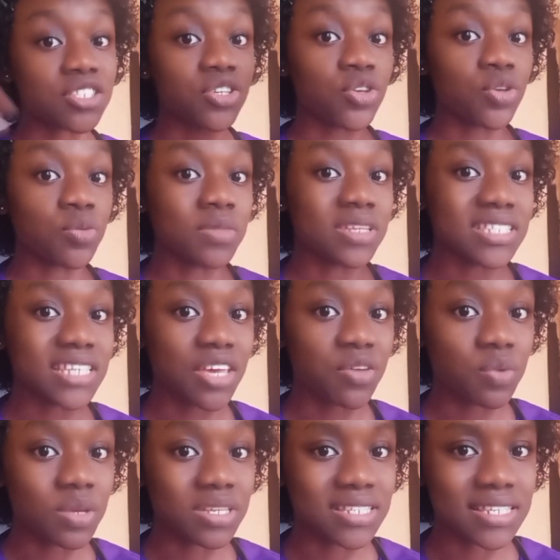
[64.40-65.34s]
till you meet
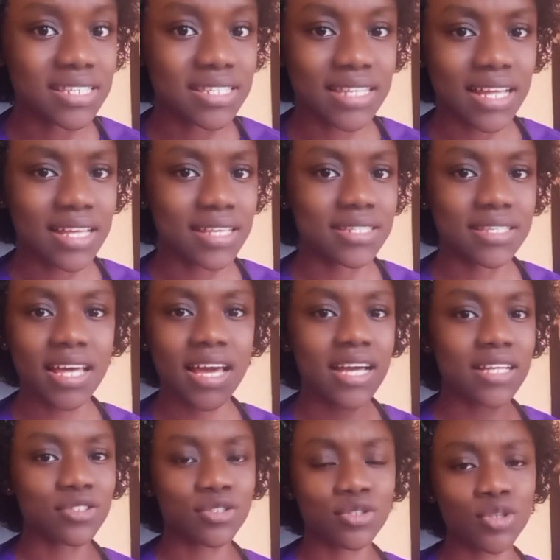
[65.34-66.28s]
a resistance,
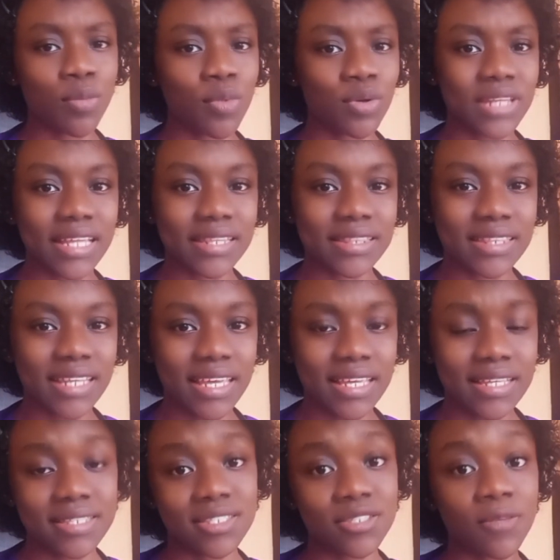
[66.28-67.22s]
and some other
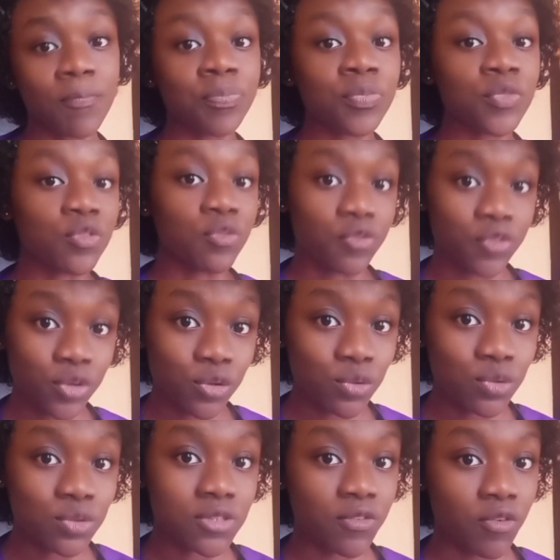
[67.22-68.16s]
things,
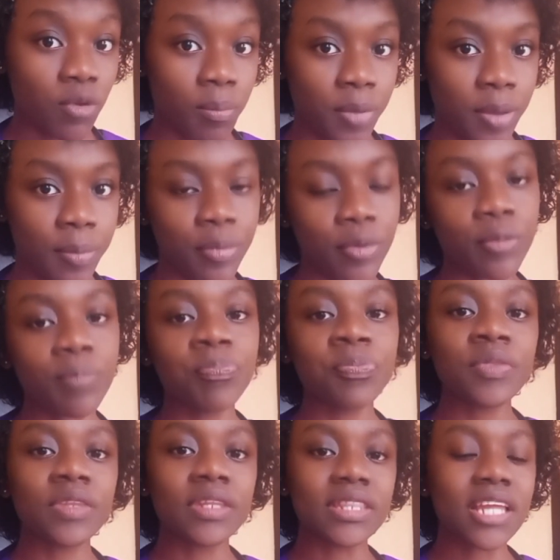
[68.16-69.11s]
views from people.
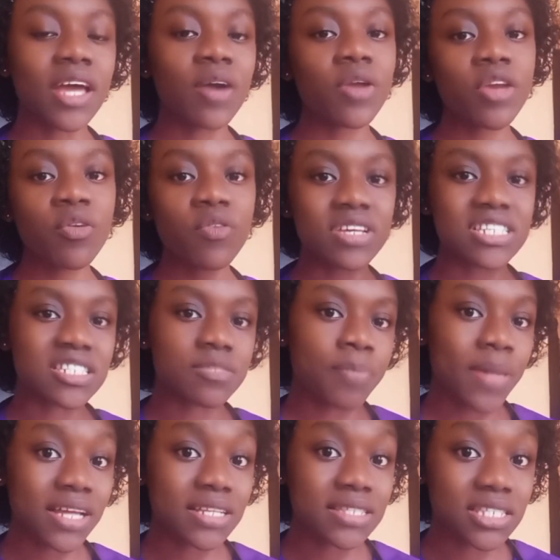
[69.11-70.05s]
Now,
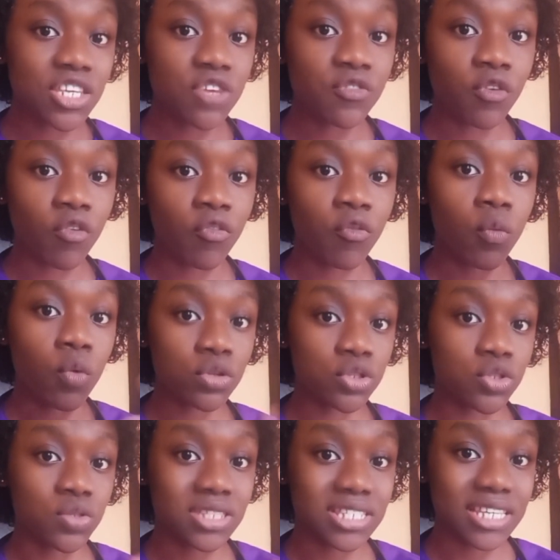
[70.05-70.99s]
irrespective of
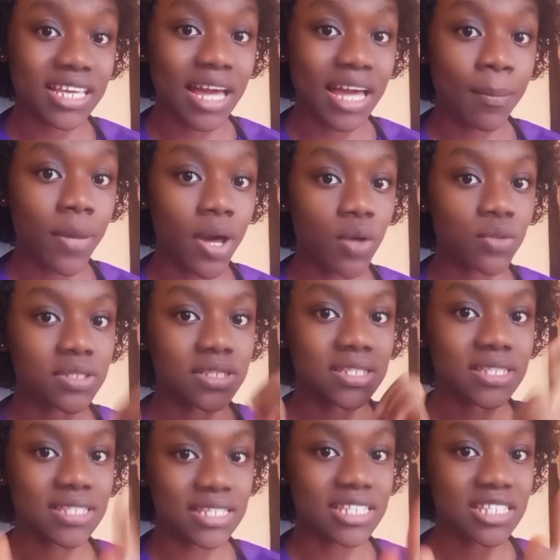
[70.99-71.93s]
what you think about
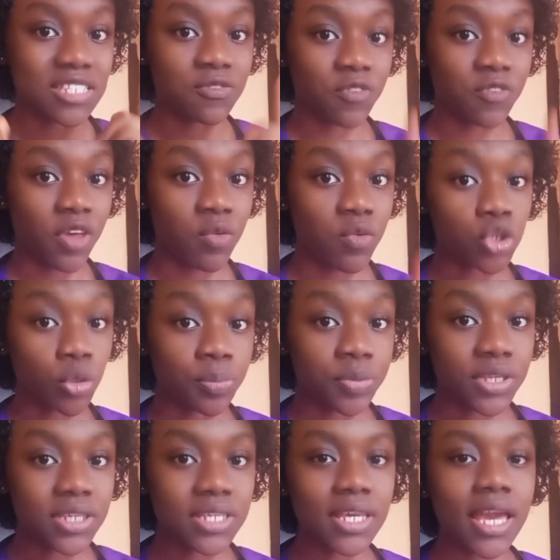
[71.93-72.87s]
this very
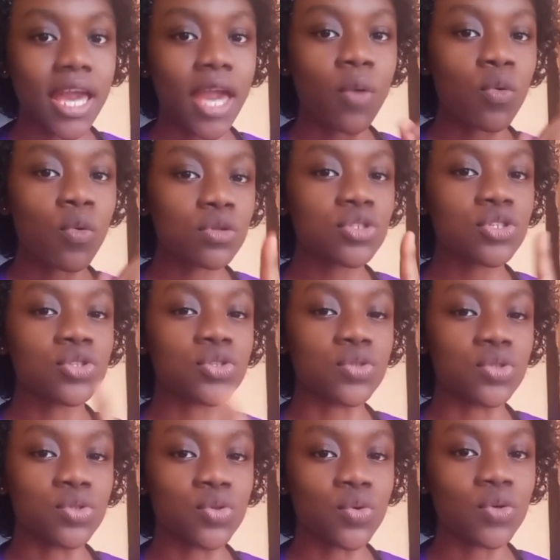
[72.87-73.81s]
topic, I want you
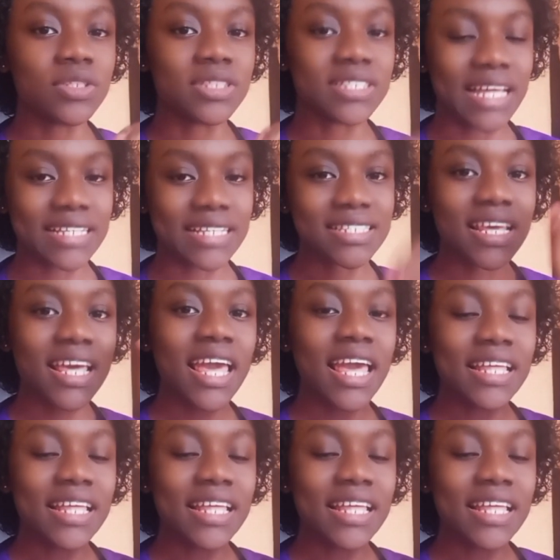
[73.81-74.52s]
to know that